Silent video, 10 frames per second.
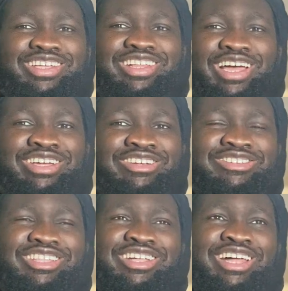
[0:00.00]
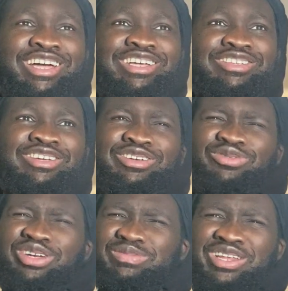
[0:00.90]
like, you know, they're like, yeah, the
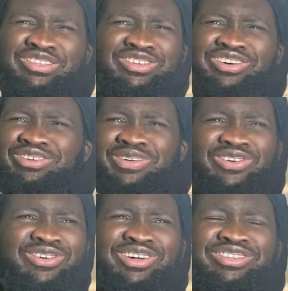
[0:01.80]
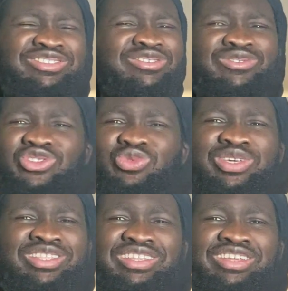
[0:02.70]
raised man is, oh, my God, he's so
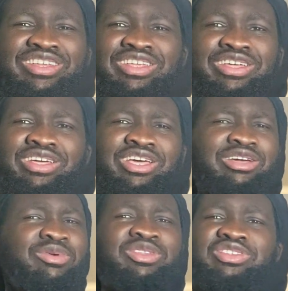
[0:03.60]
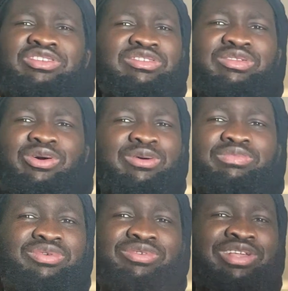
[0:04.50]
sweet. When he sees an op,
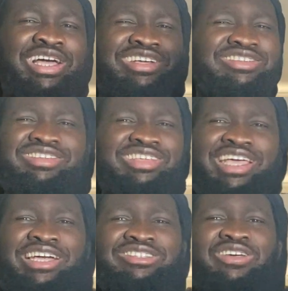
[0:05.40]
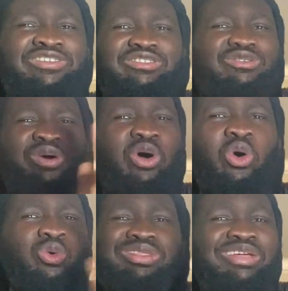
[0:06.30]
bro, like, guy turns into a
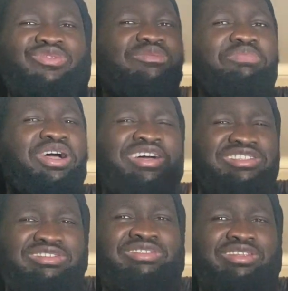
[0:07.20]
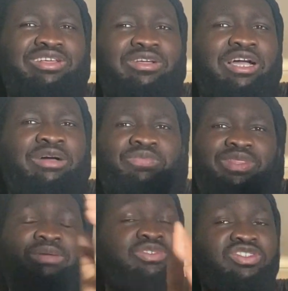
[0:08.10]
whole different person.
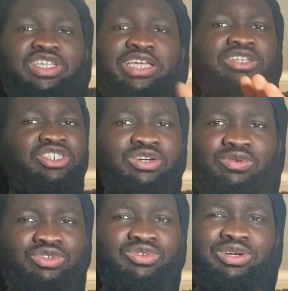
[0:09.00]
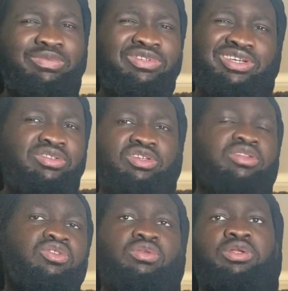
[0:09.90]
I'm just saying in general, drill rappers, I ain't
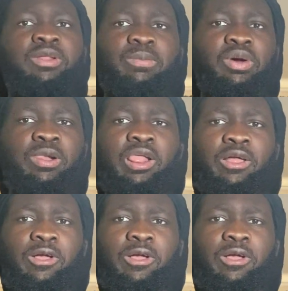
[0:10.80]
saying this, though, innit? But,